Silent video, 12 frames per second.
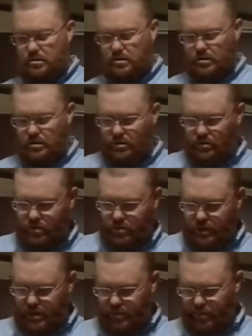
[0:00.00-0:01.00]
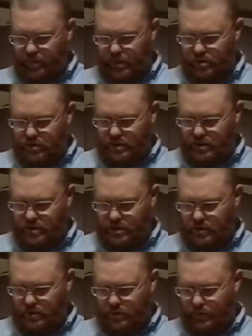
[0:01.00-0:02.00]
Going to throw a cup of milk in
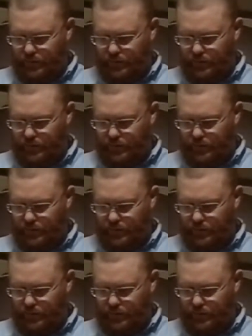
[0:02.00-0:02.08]
here.